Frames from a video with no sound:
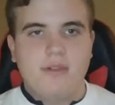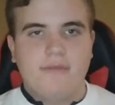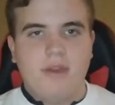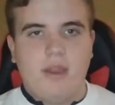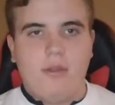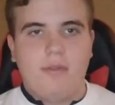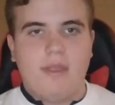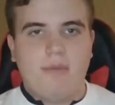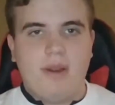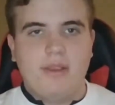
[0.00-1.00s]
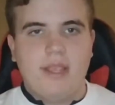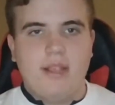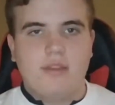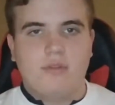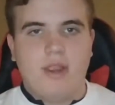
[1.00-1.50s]
to follow, they rarely
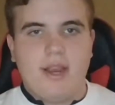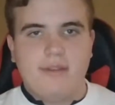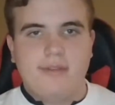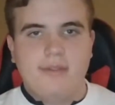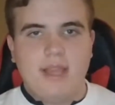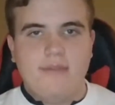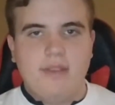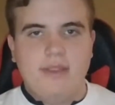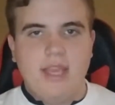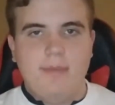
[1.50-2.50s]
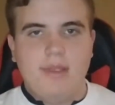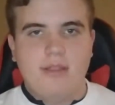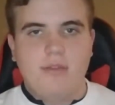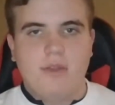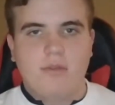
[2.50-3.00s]
interact, diving deep
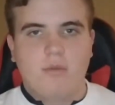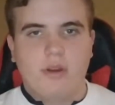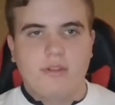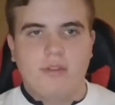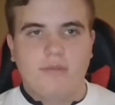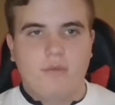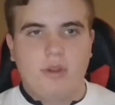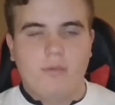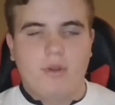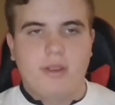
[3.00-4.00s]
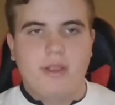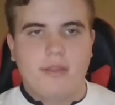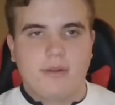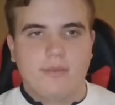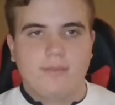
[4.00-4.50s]
into their work to avoid one
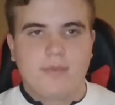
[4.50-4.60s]
another.